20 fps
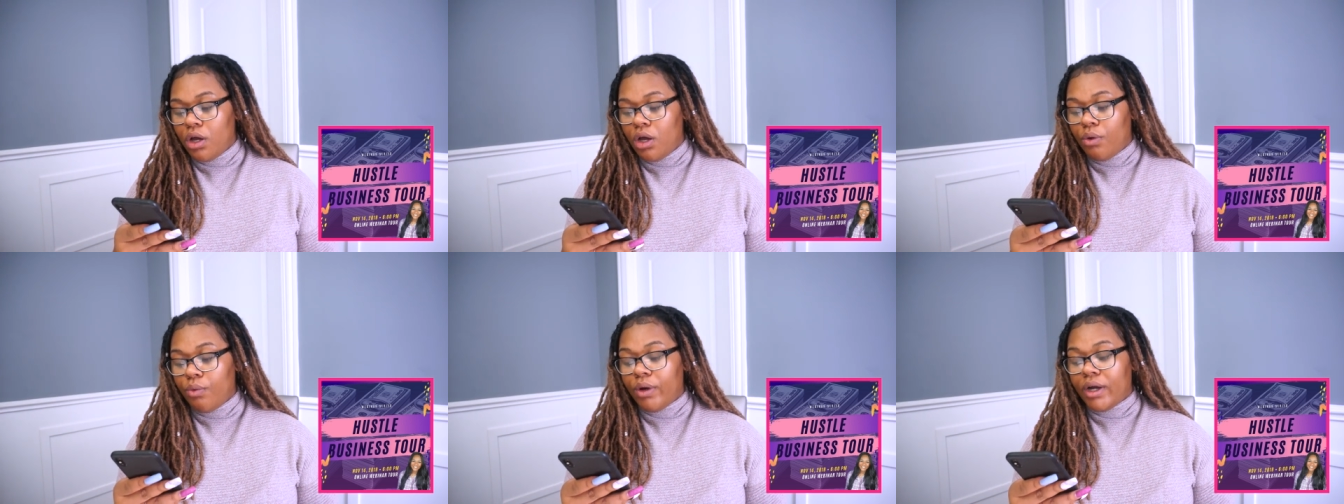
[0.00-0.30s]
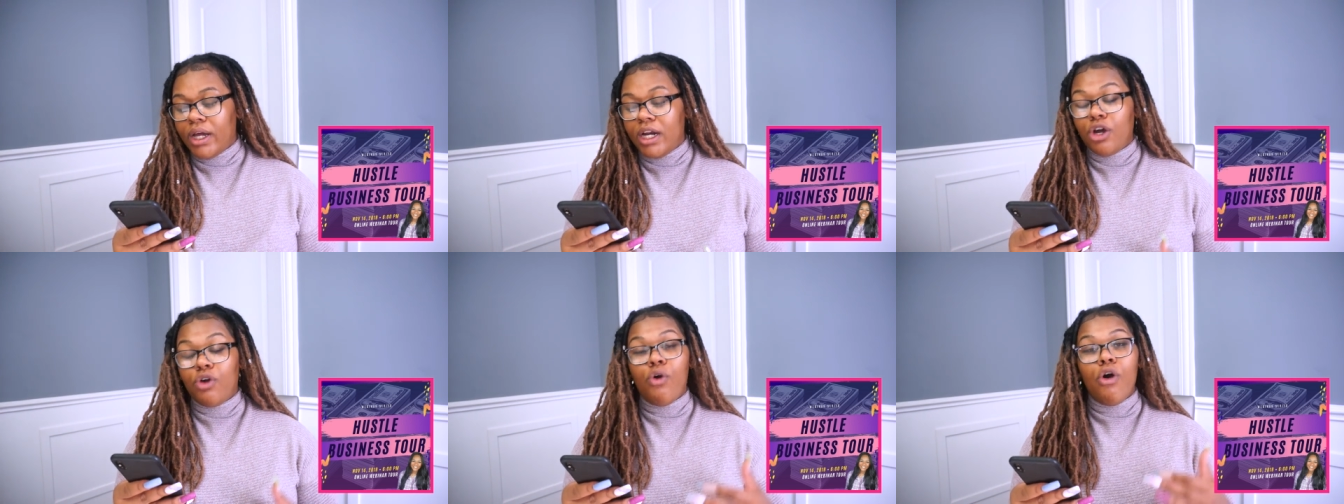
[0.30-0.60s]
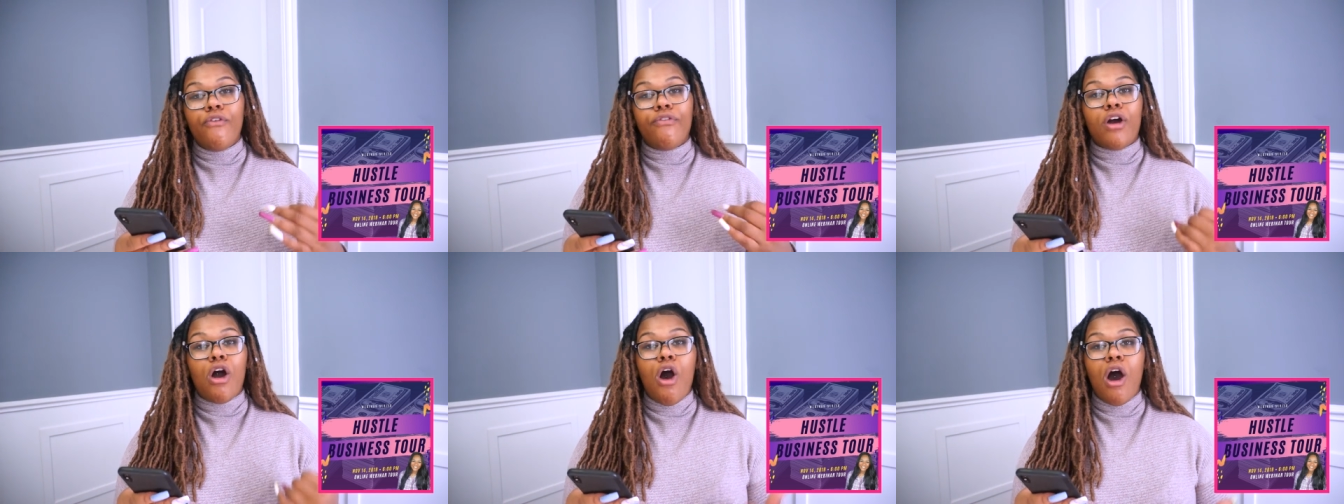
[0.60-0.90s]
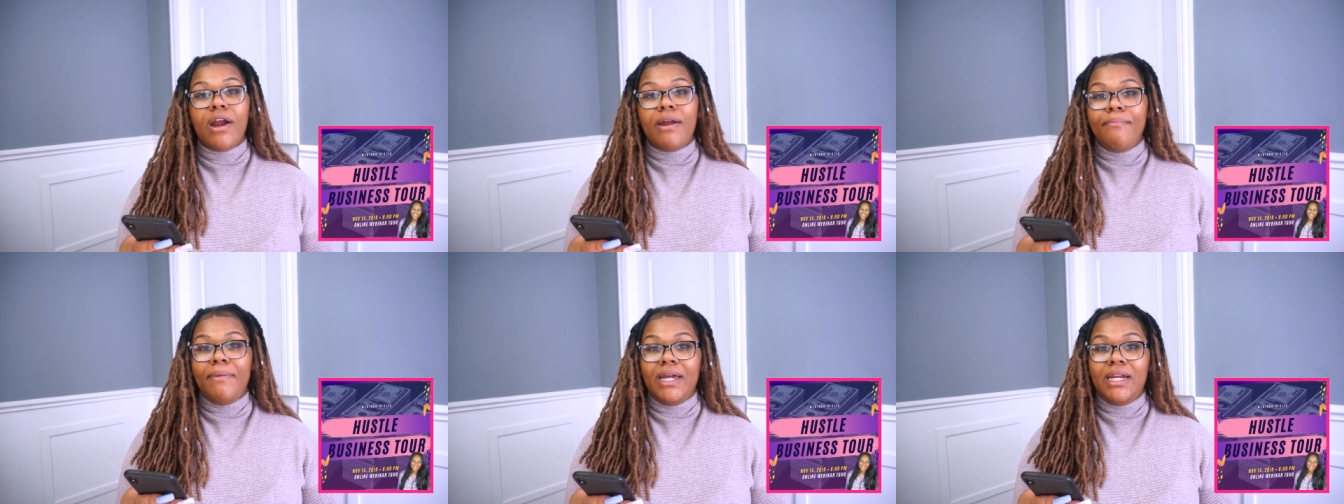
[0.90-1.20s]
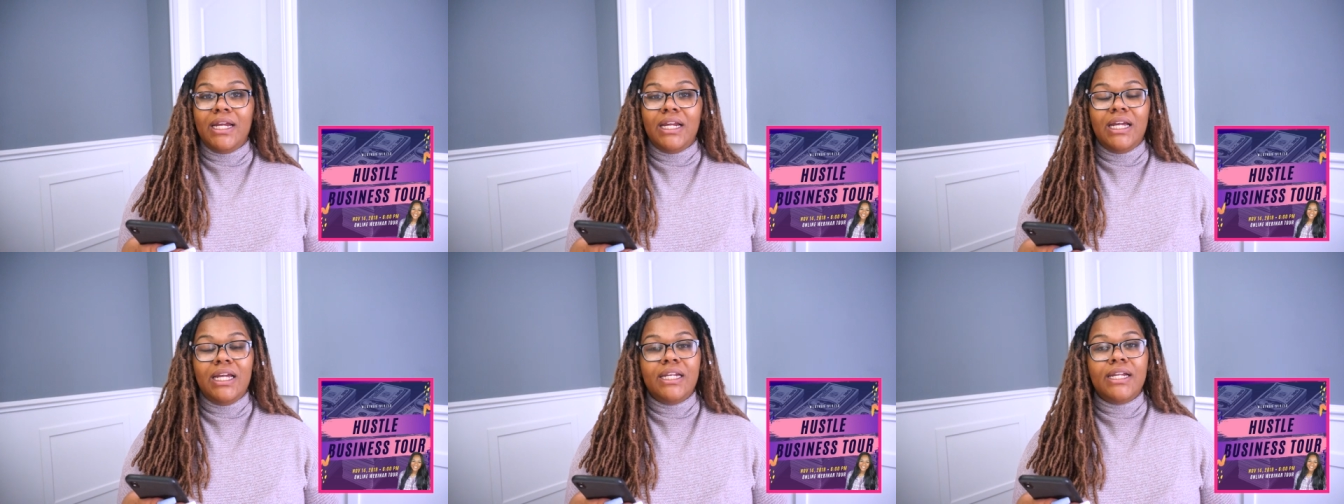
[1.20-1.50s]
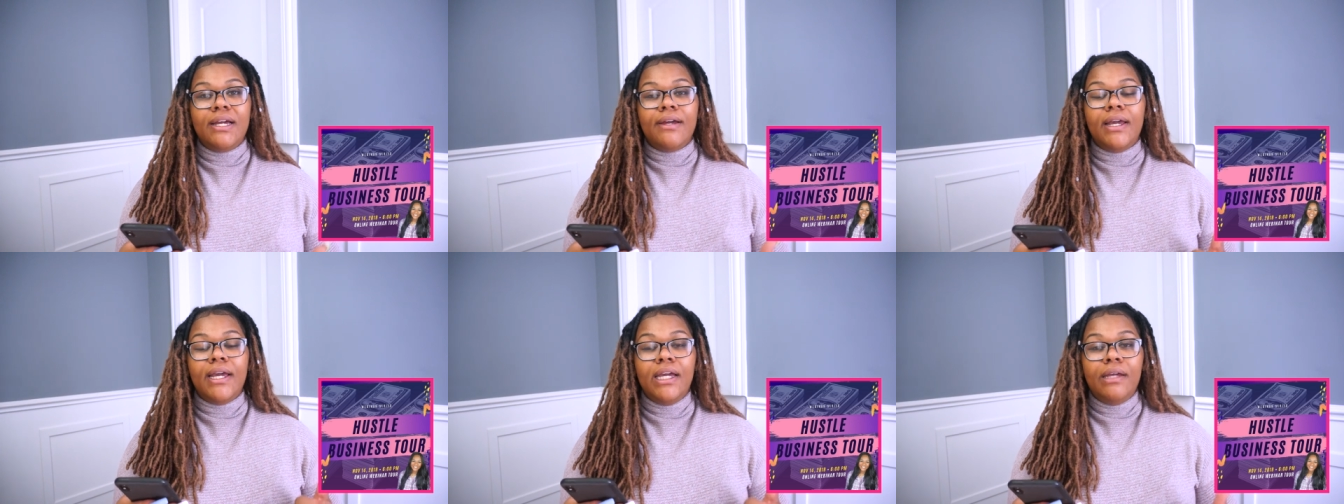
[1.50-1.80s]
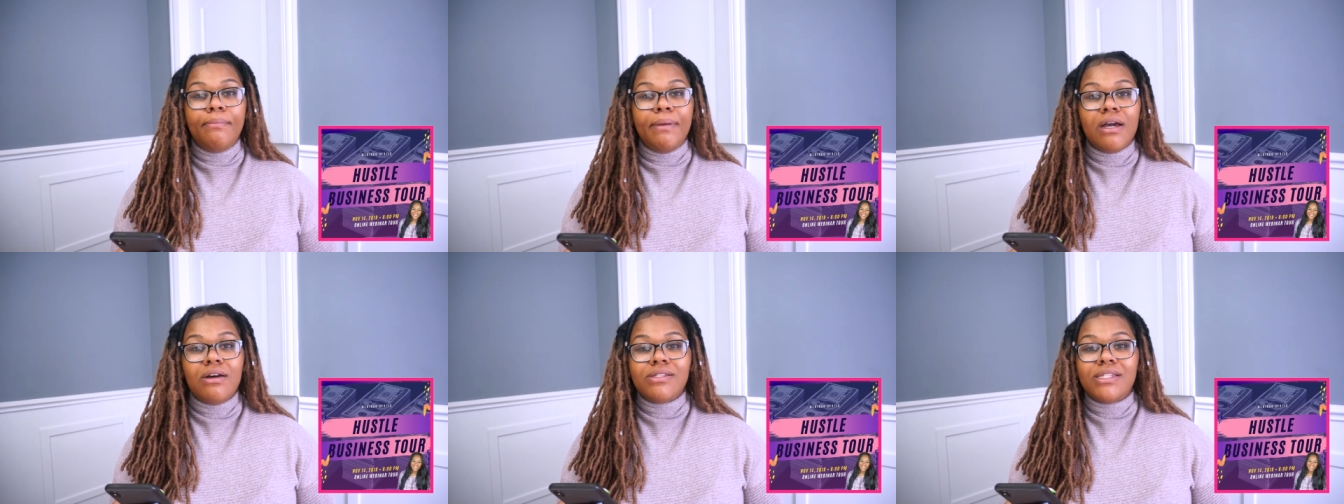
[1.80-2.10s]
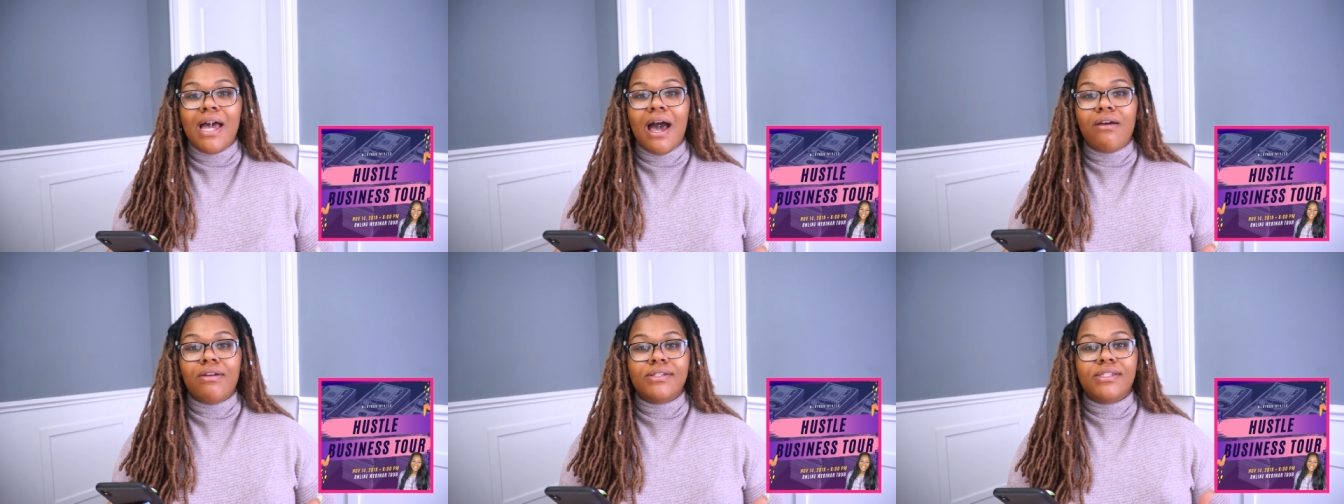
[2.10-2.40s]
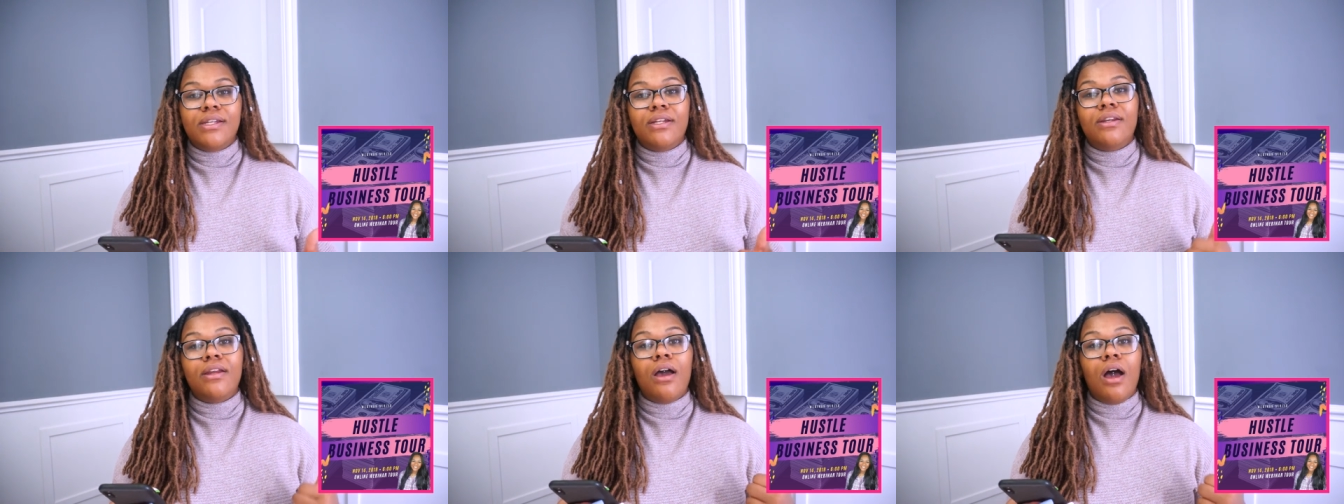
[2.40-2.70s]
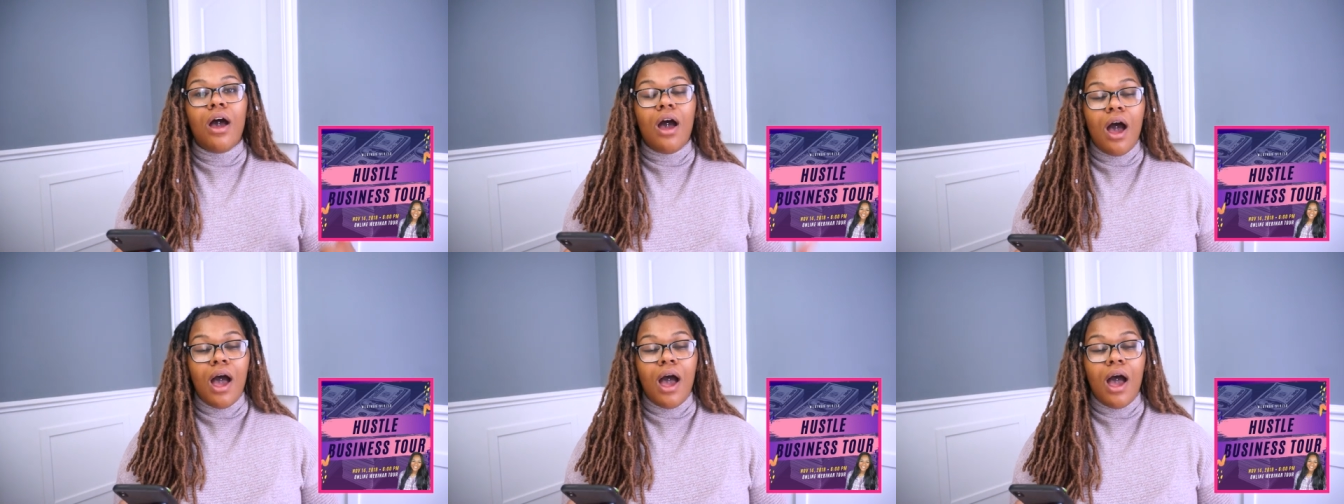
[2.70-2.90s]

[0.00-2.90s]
We're gonna go over automated e emails, how to send